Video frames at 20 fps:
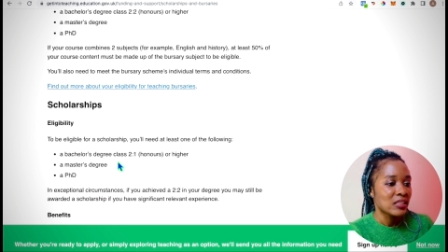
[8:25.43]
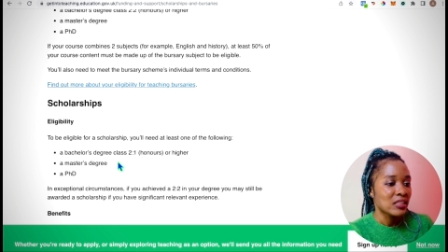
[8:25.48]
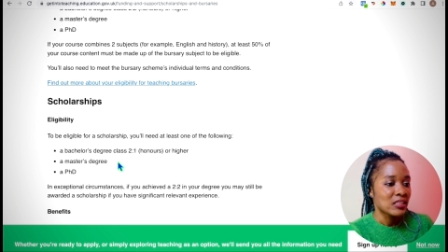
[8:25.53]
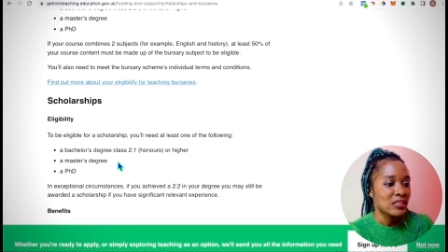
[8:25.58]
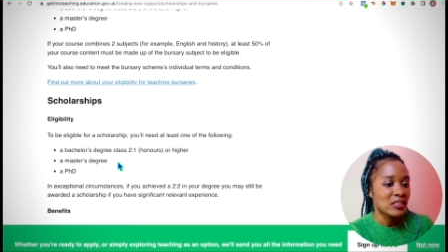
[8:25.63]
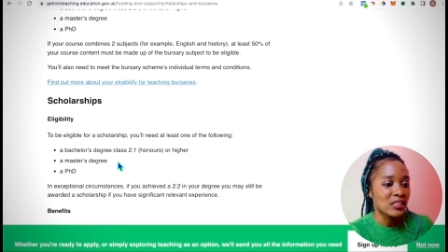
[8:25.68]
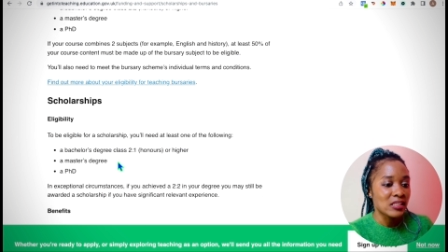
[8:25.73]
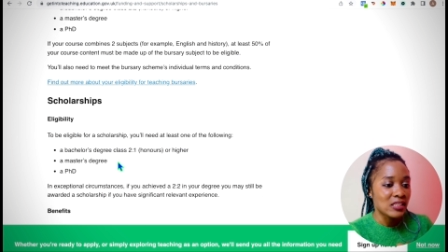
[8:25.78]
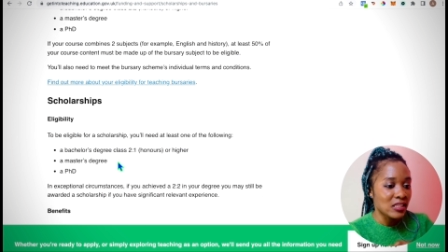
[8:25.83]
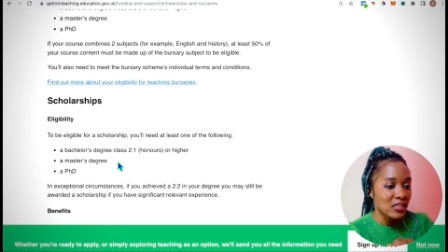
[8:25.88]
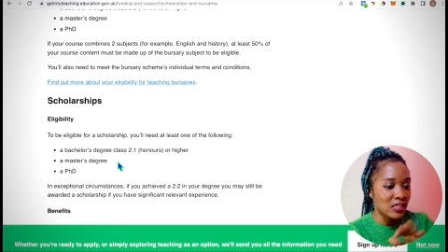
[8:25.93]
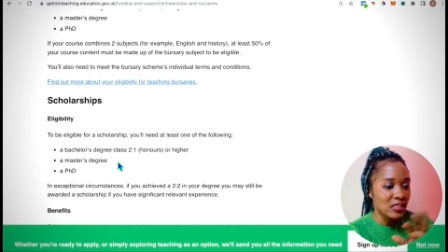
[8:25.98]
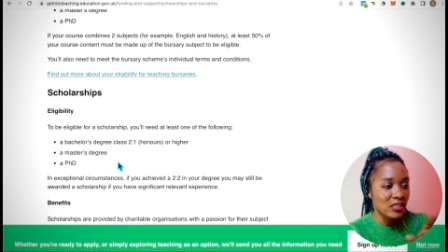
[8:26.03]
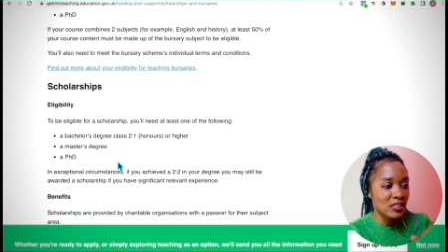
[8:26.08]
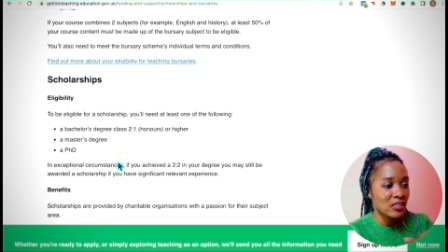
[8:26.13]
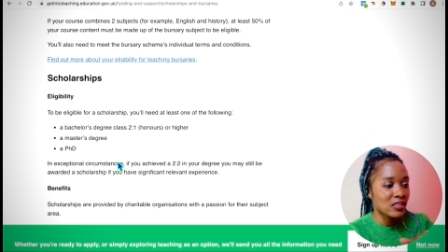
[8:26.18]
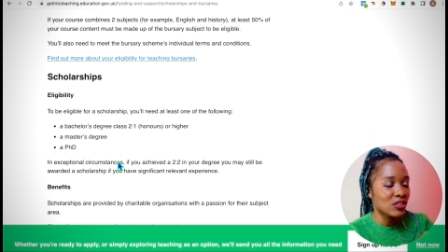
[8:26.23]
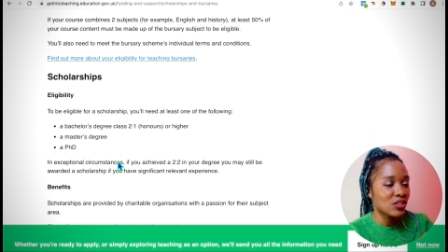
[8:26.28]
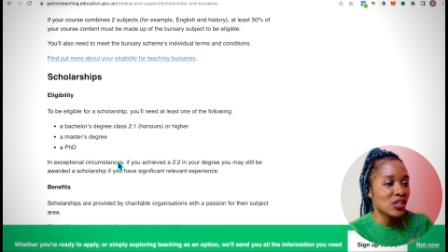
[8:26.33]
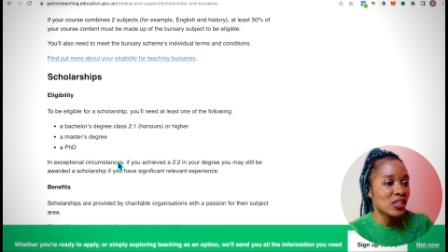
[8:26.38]
this
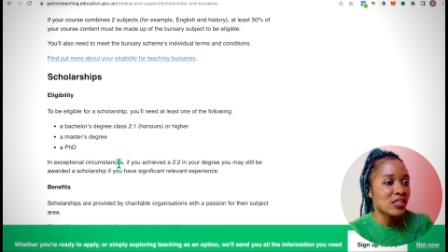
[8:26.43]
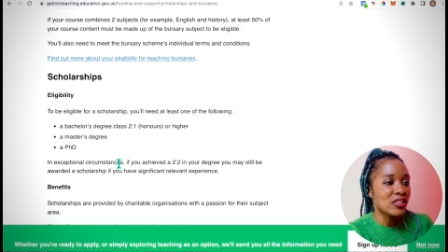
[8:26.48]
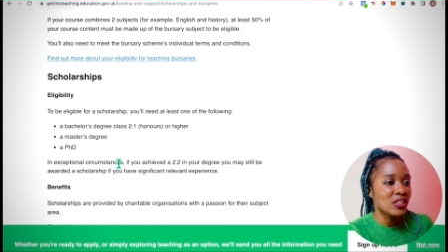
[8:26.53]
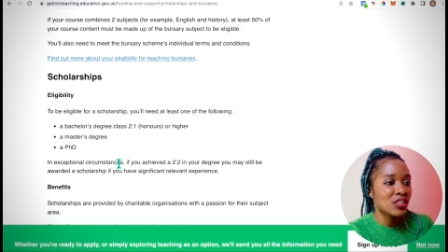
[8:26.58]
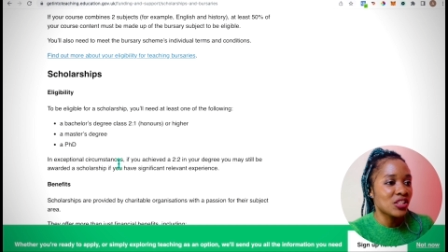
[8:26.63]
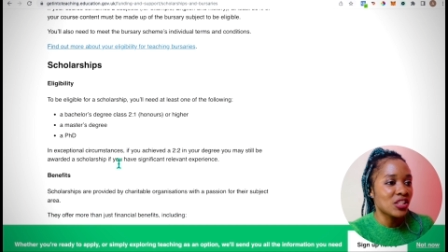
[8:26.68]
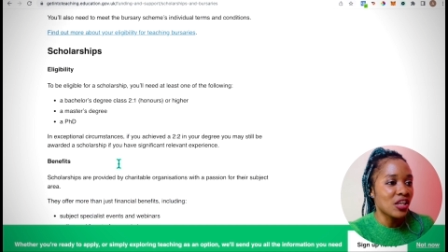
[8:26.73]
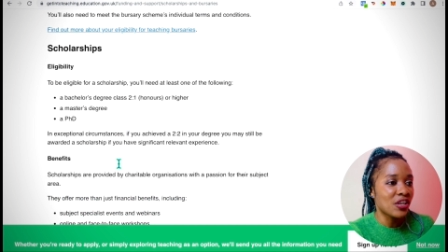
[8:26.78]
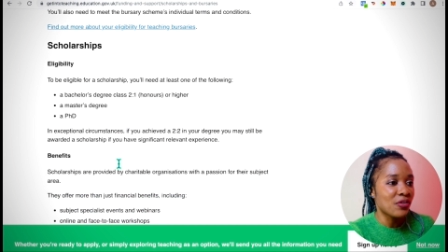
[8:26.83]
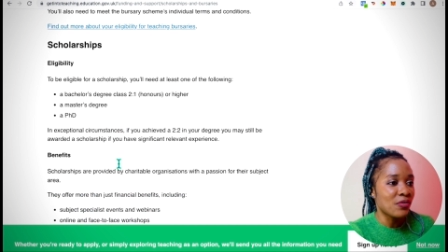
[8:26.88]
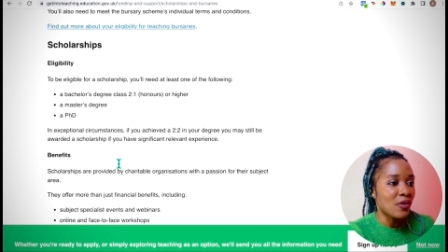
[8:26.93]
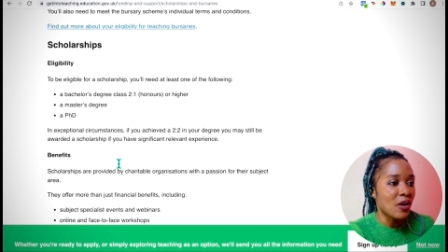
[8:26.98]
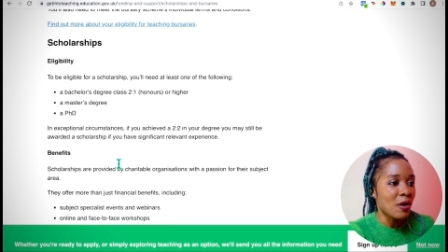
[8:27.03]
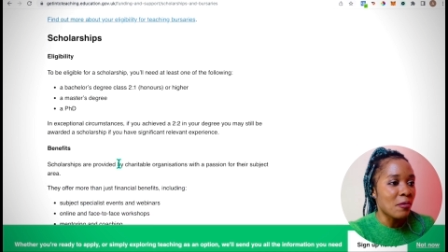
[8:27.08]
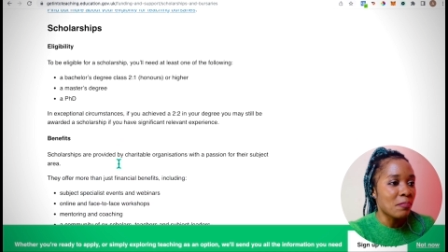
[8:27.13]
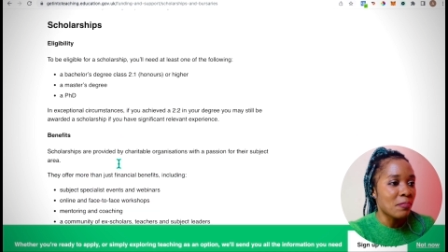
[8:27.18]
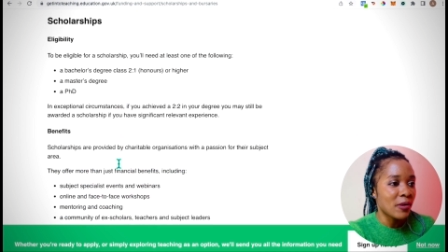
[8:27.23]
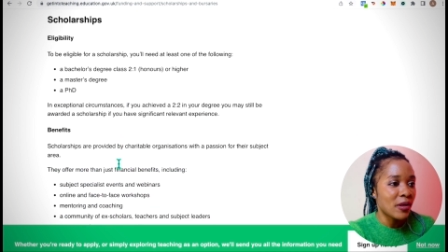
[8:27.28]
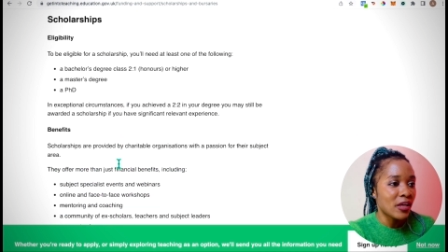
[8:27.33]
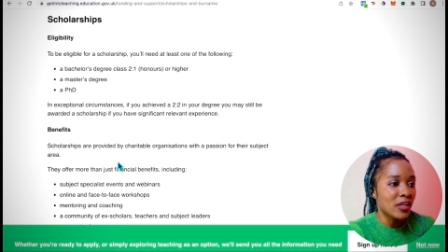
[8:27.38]
is just the general
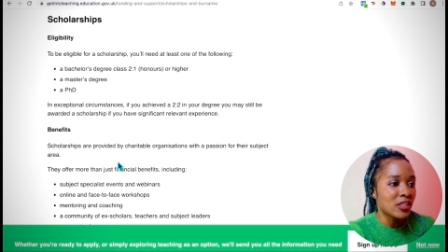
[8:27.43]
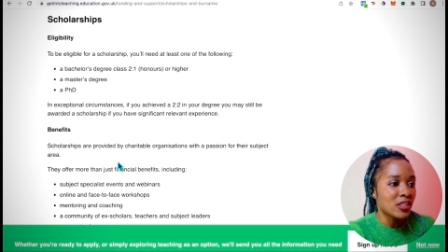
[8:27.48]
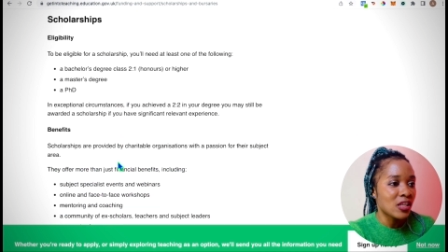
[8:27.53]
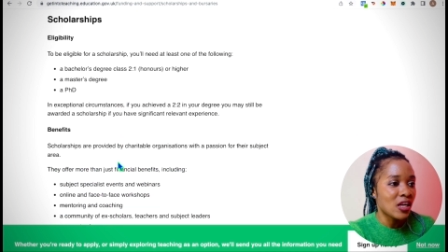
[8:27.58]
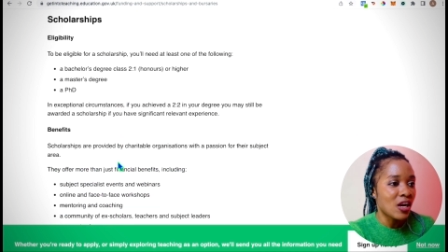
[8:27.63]
page.